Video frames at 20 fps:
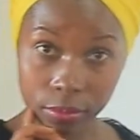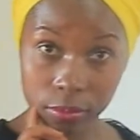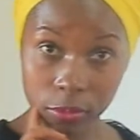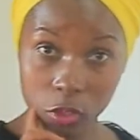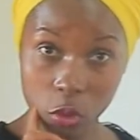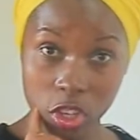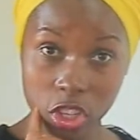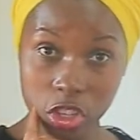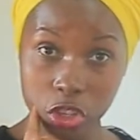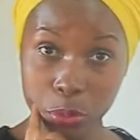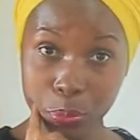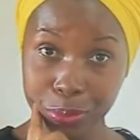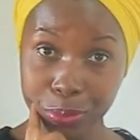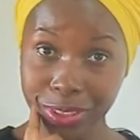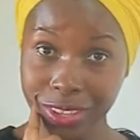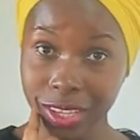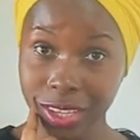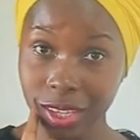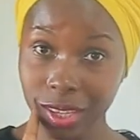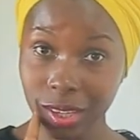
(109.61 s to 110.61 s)
What did you
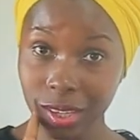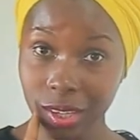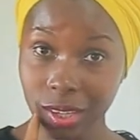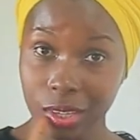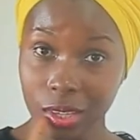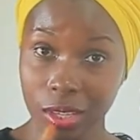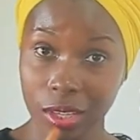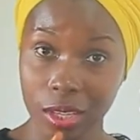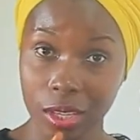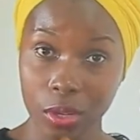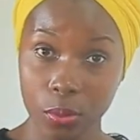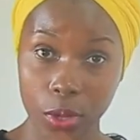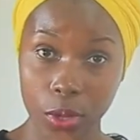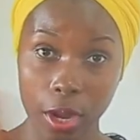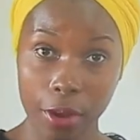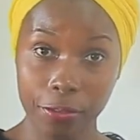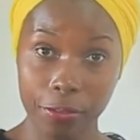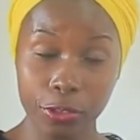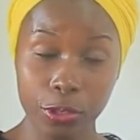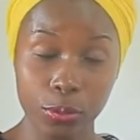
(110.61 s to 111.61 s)
put there? We
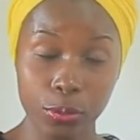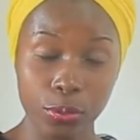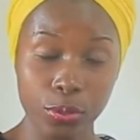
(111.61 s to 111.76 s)
have two.